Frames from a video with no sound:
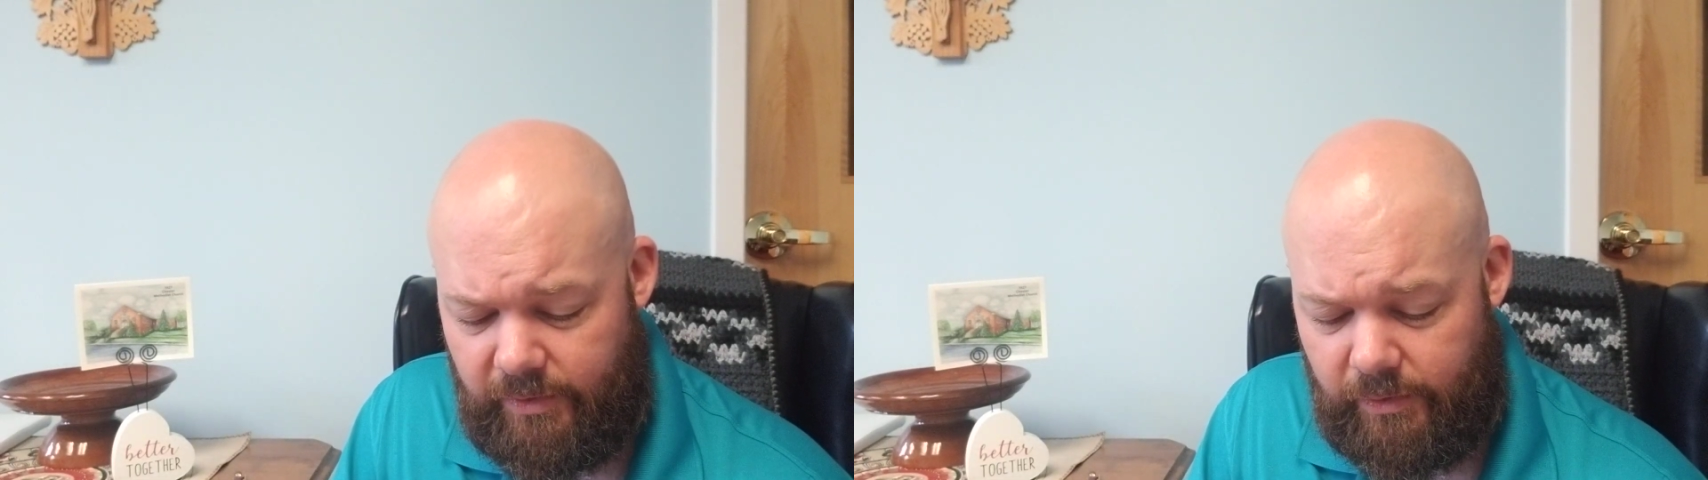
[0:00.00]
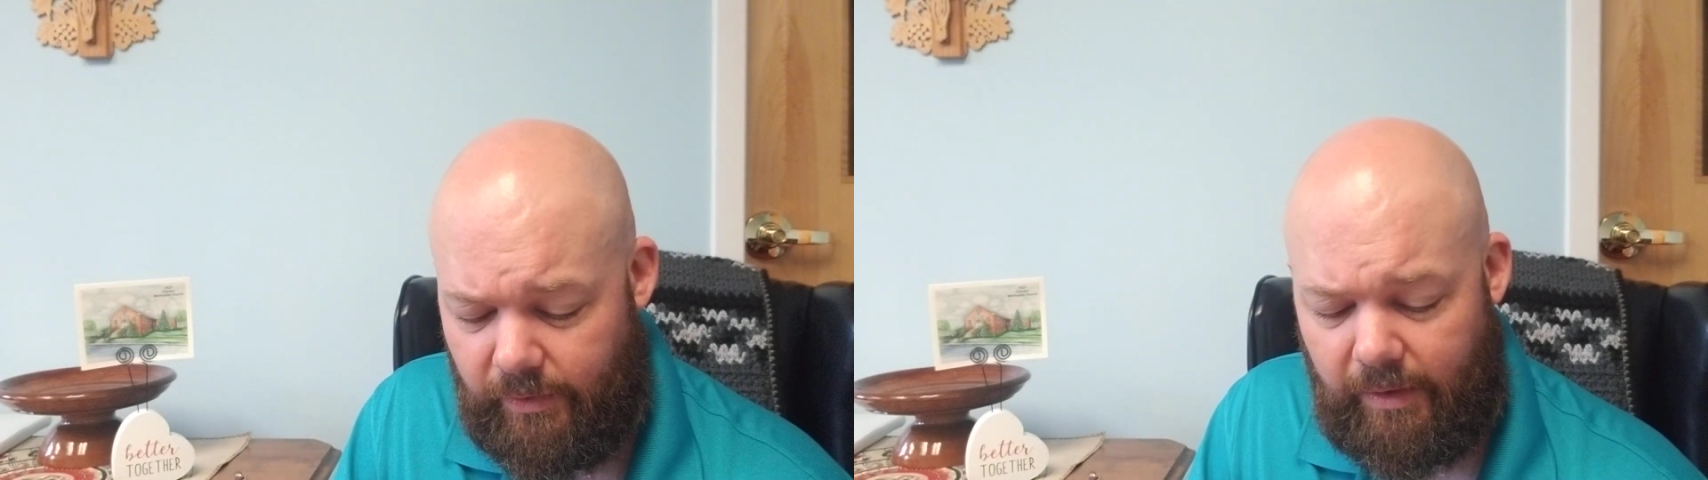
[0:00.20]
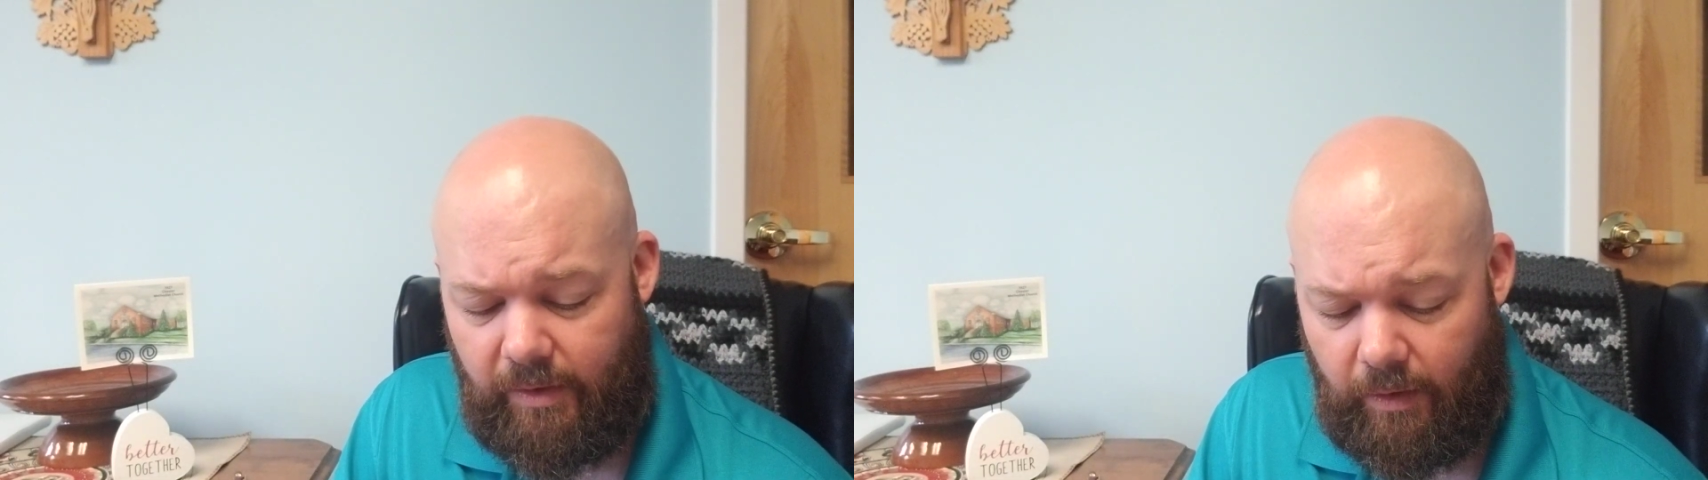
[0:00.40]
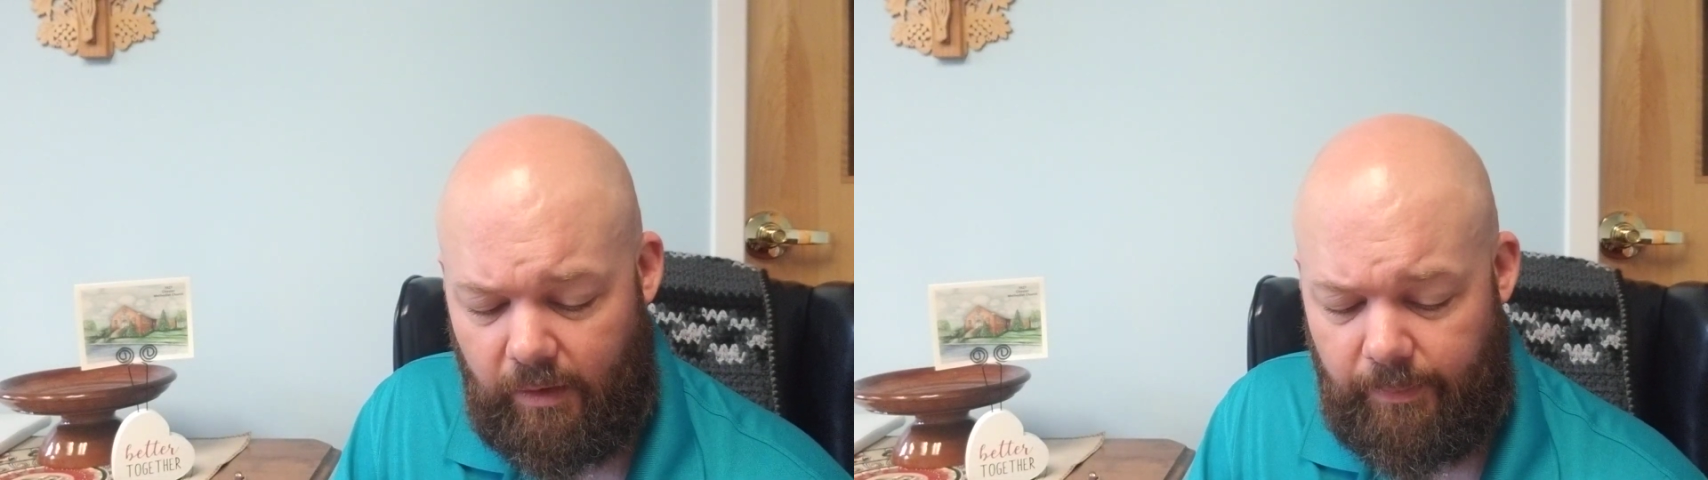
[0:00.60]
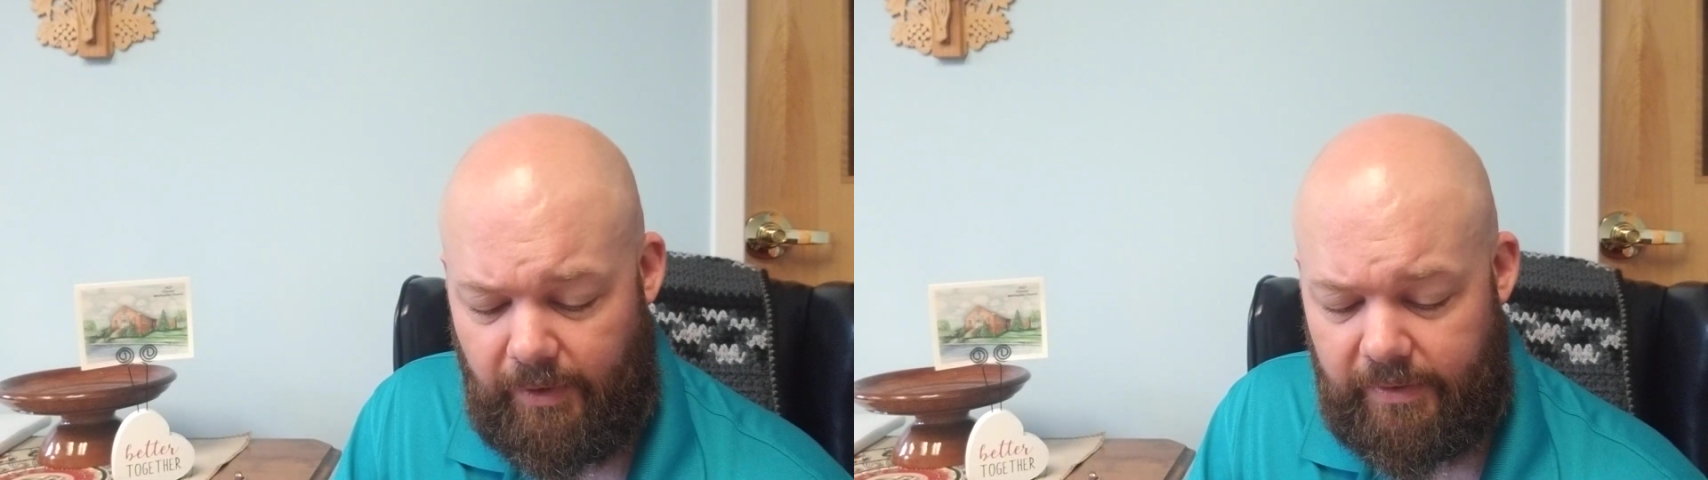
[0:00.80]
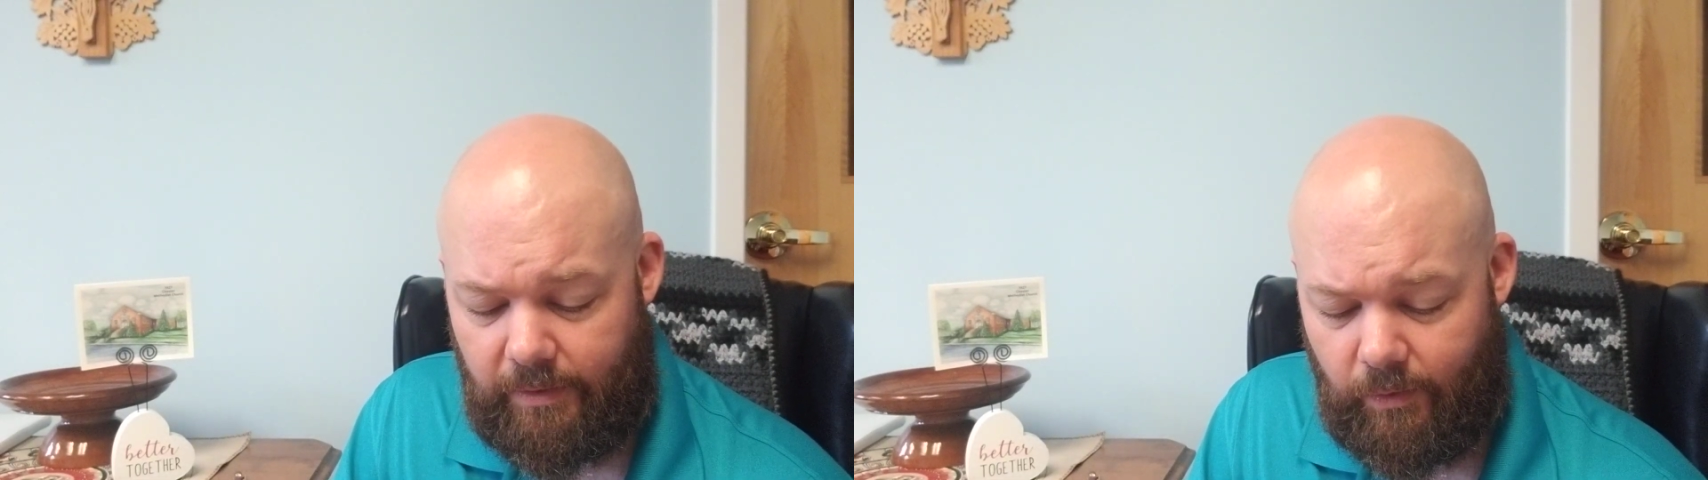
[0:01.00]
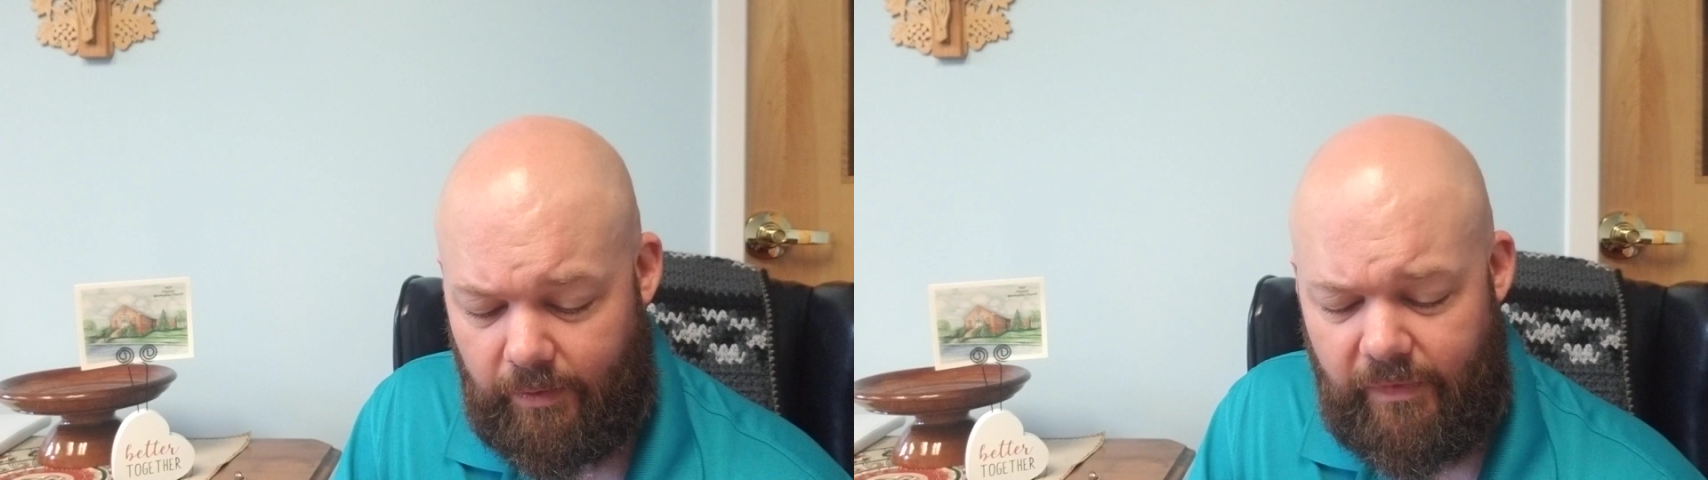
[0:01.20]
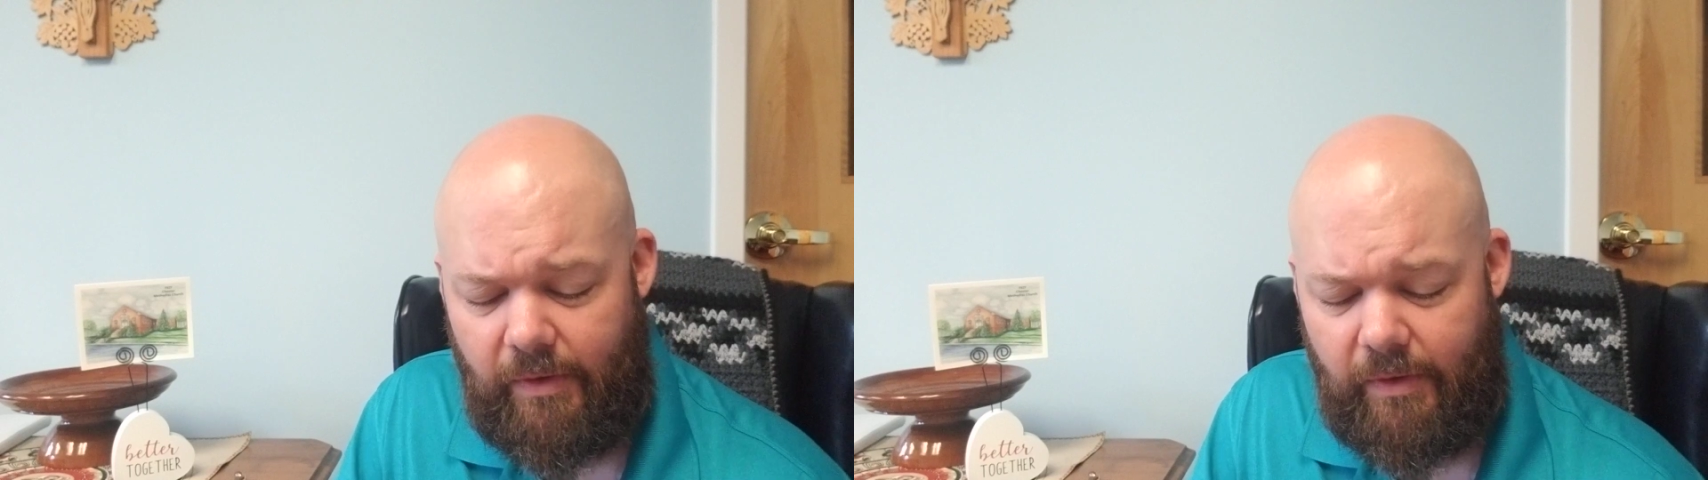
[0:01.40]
who do not call upon the Lord,